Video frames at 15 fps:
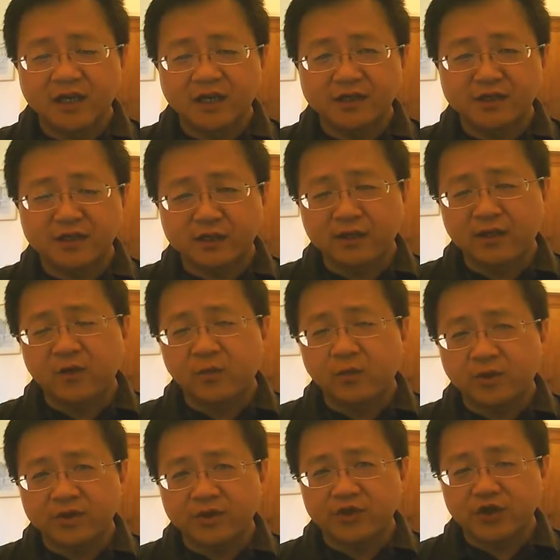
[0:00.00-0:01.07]
in
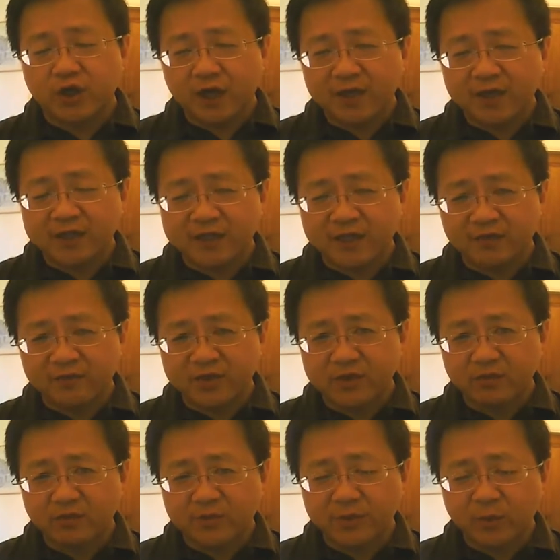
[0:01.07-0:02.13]
what the Chinese
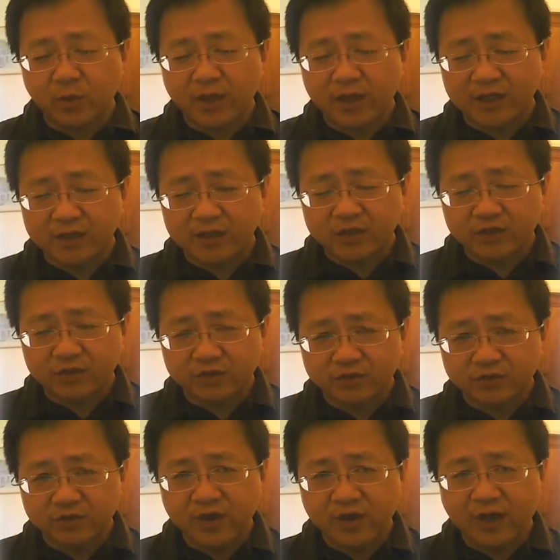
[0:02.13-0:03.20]
government would be willing
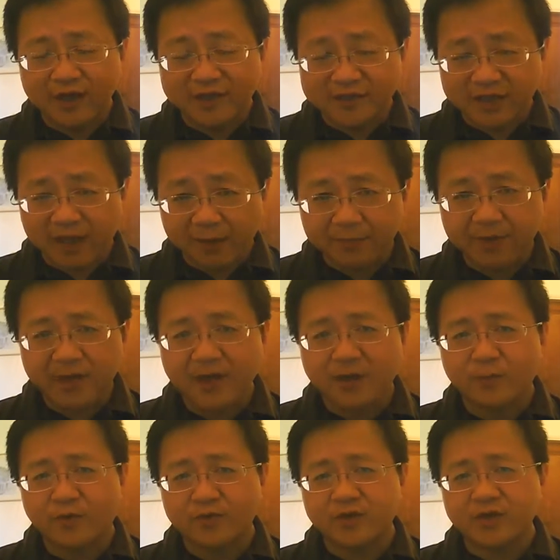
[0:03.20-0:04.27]
to accept and